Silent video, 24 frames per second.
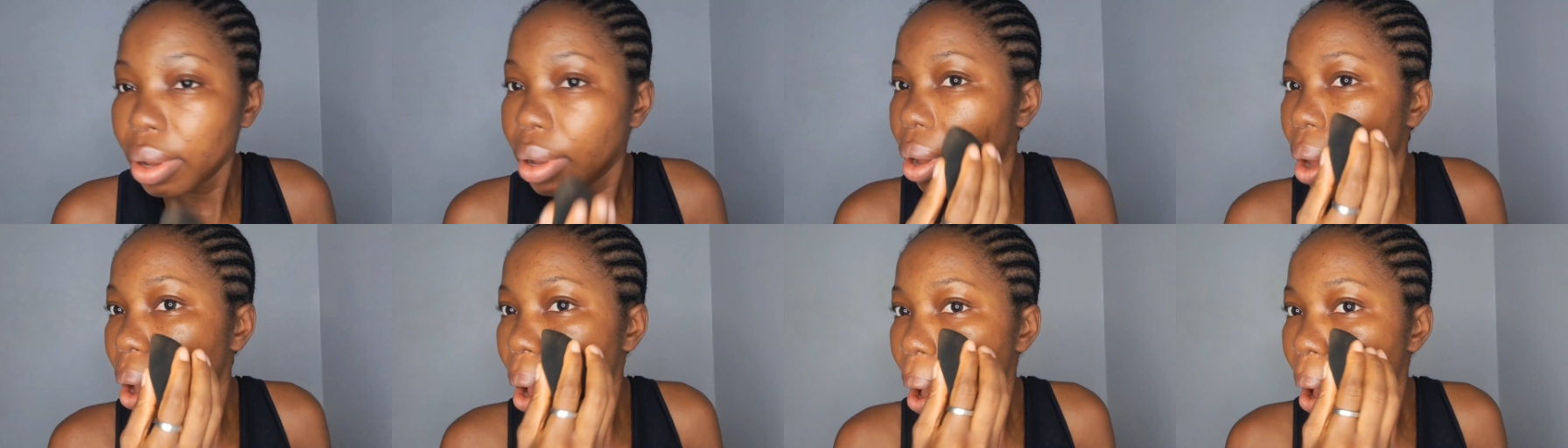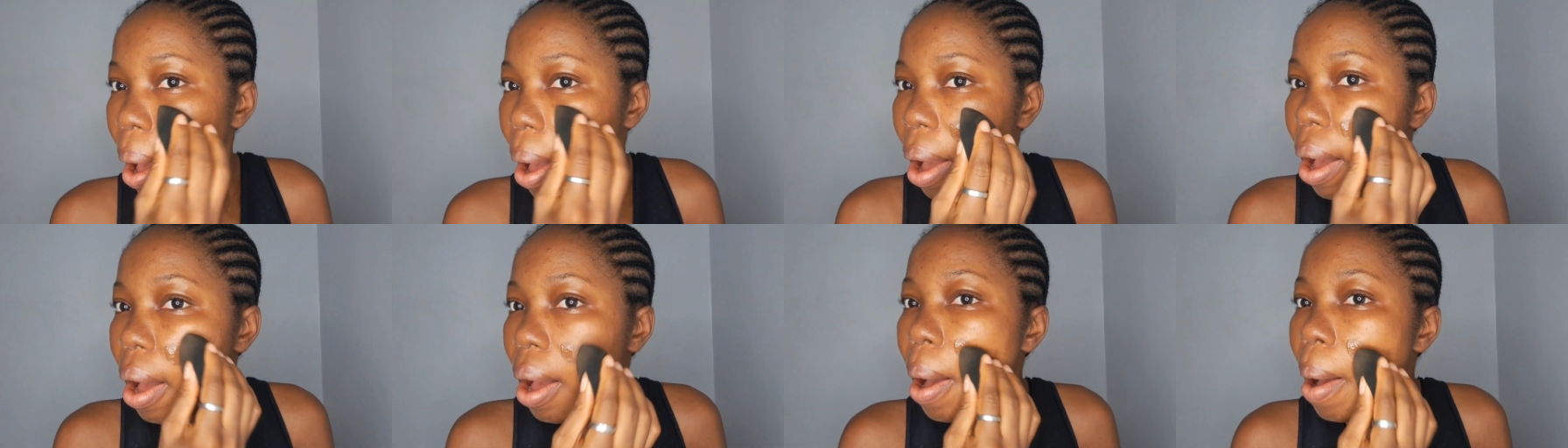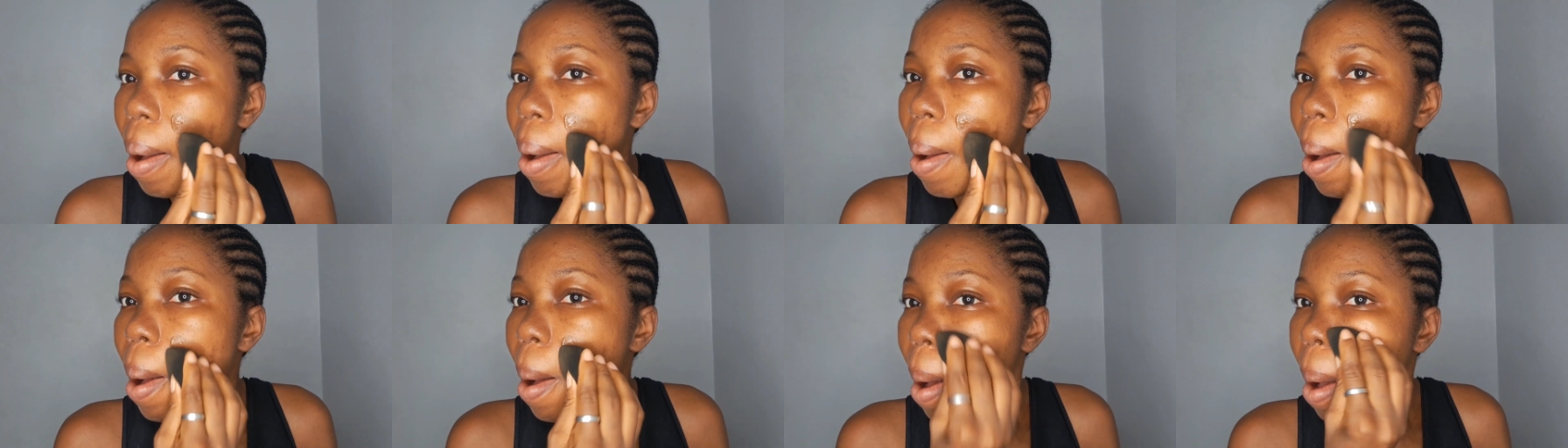it all over my
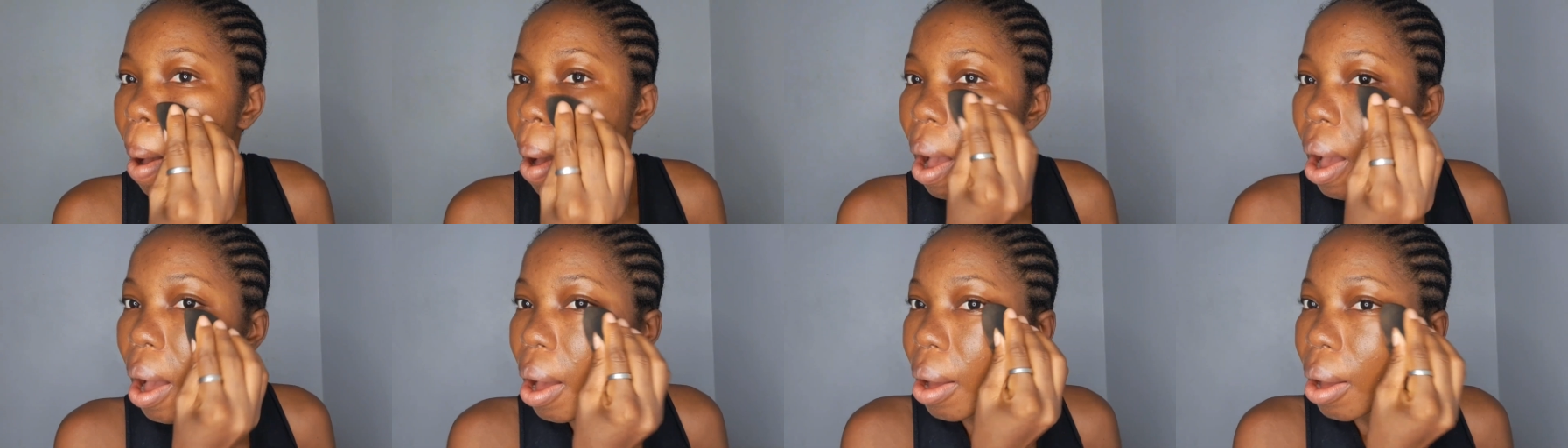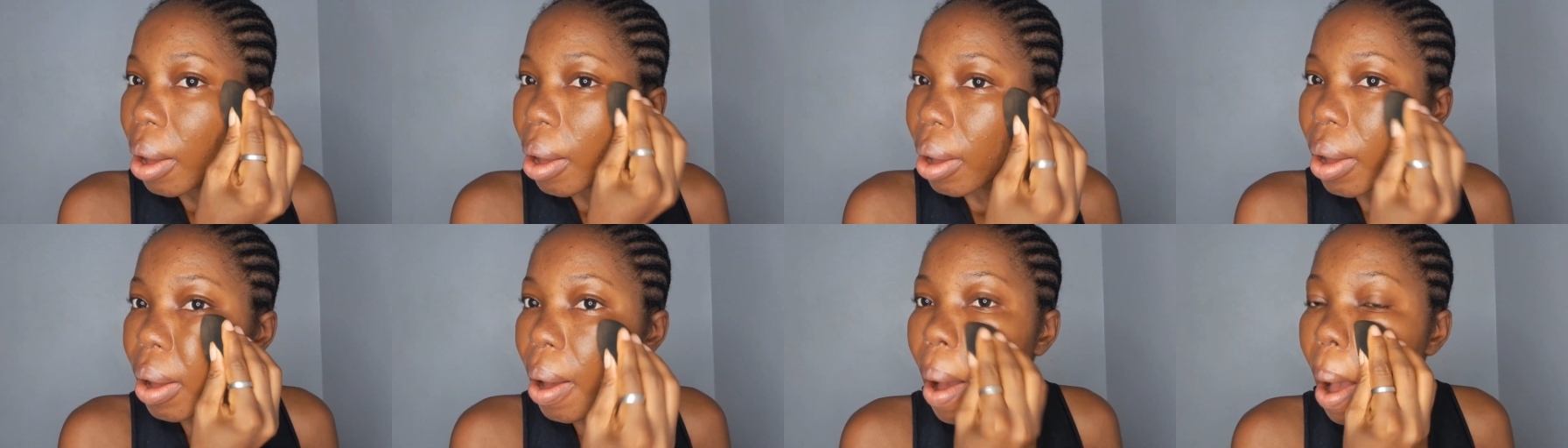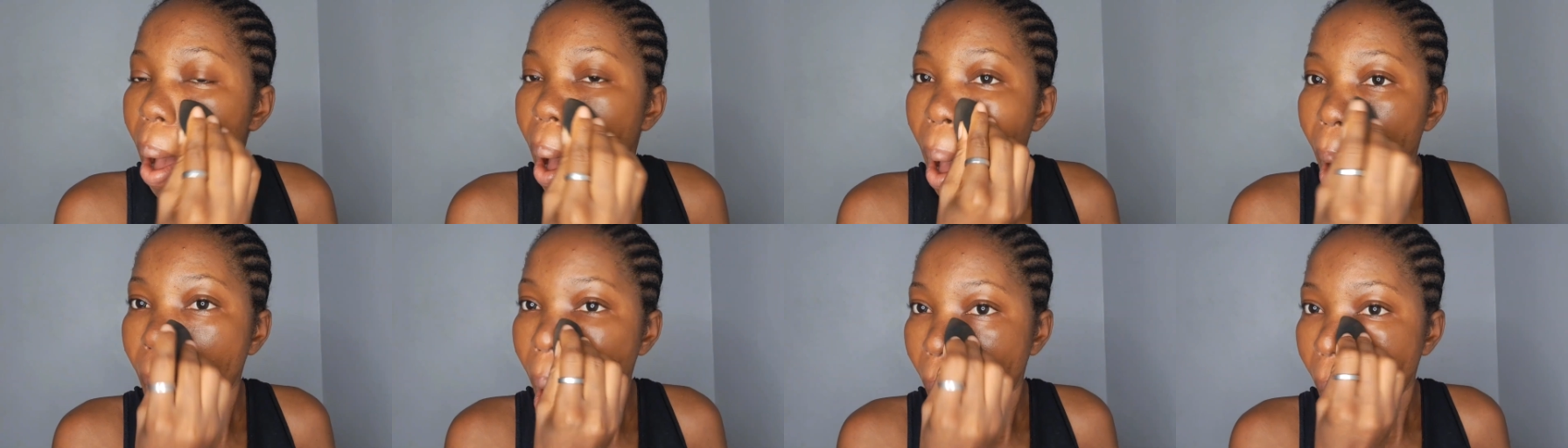face. This one was
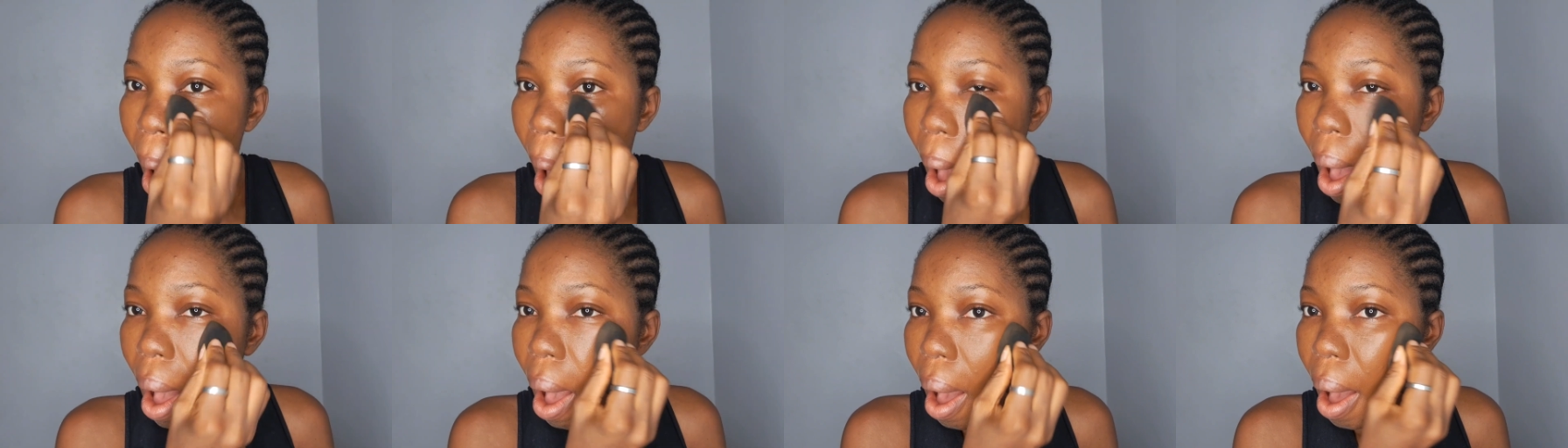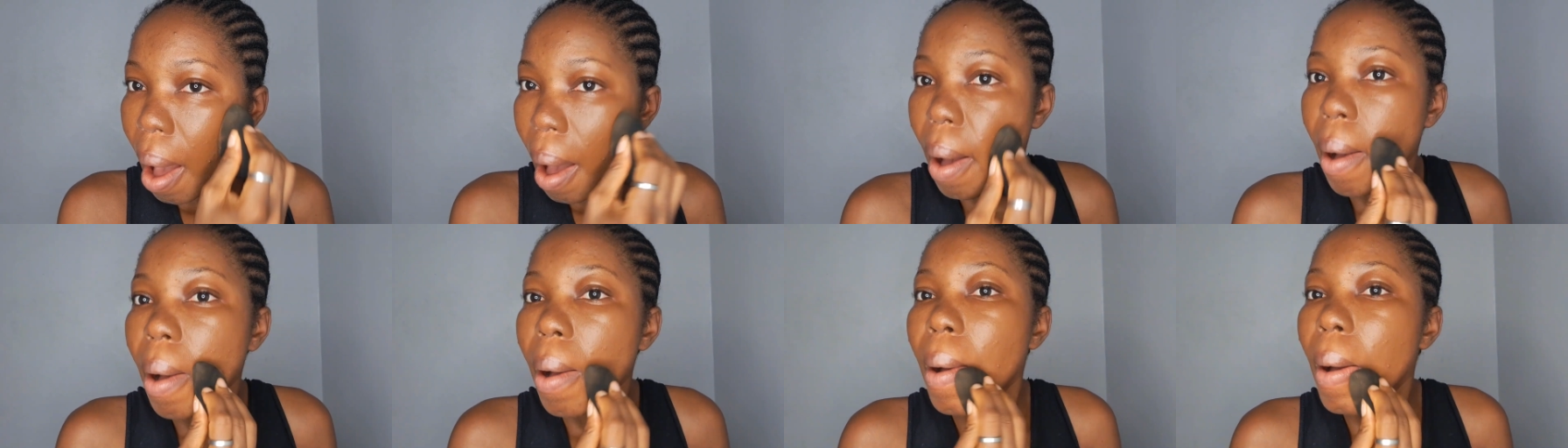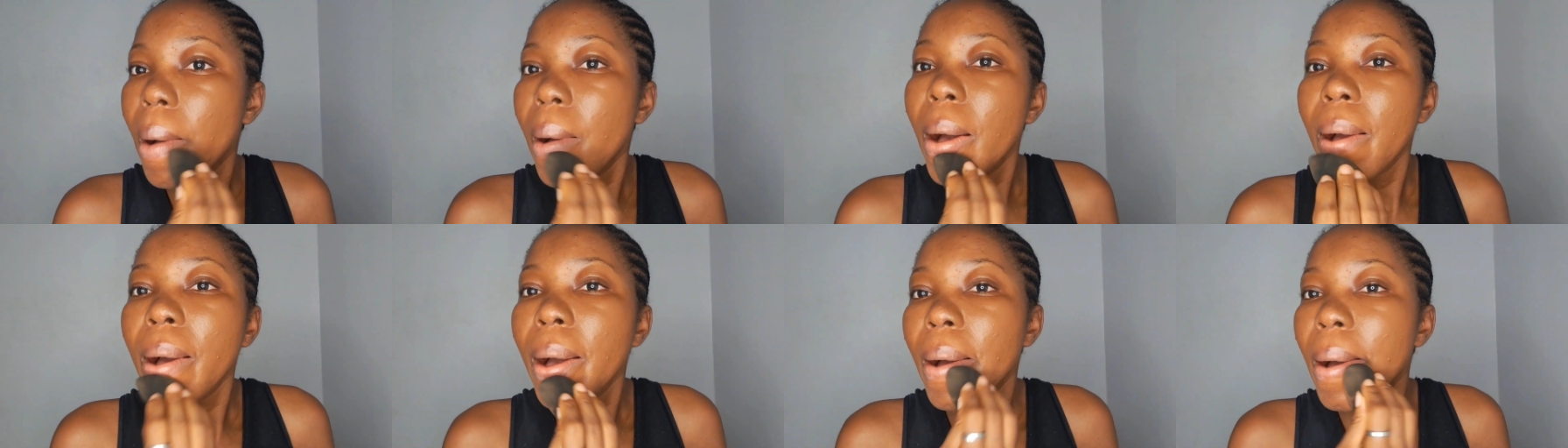dark. I don't know what I
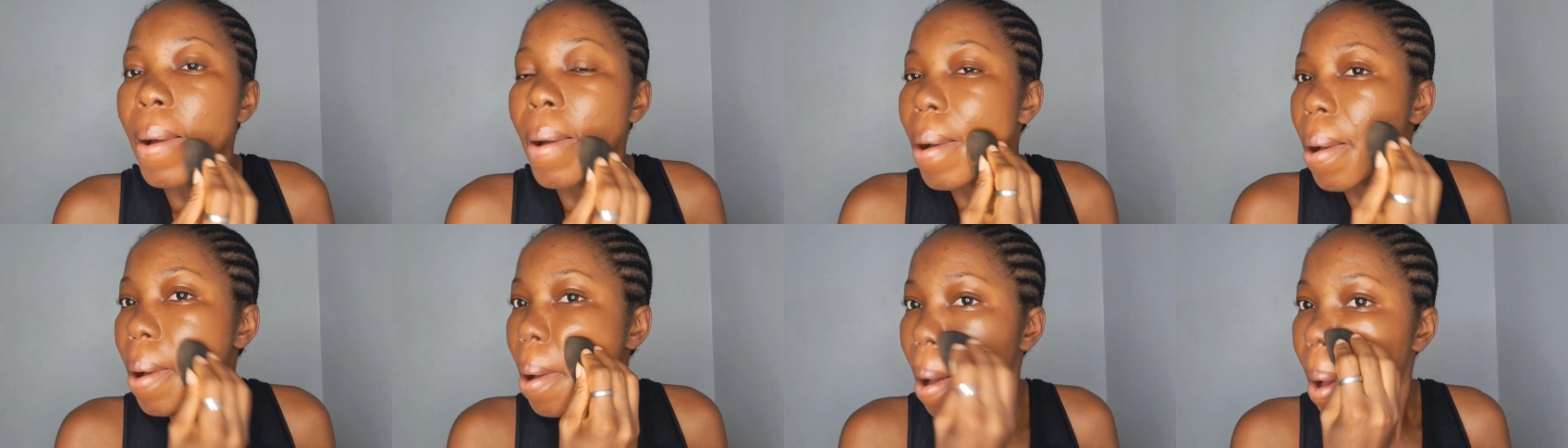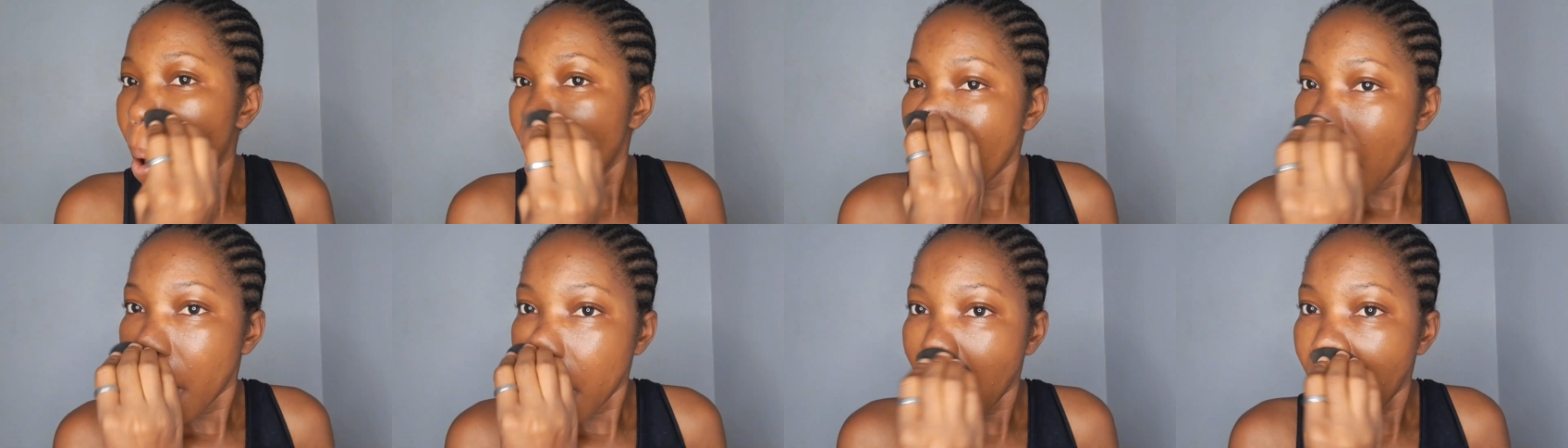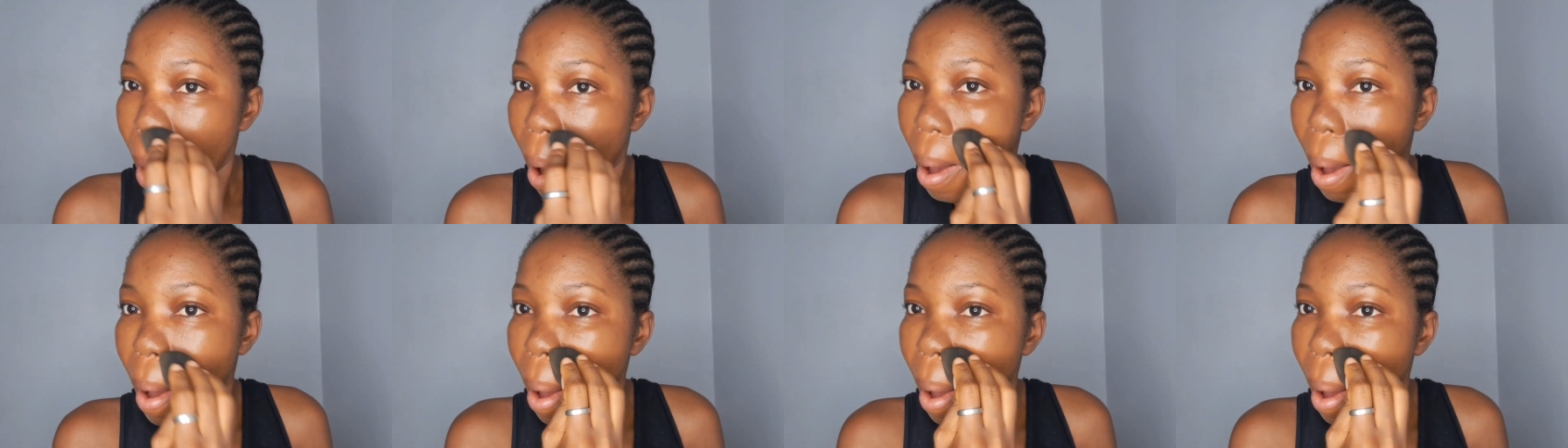was even thinking.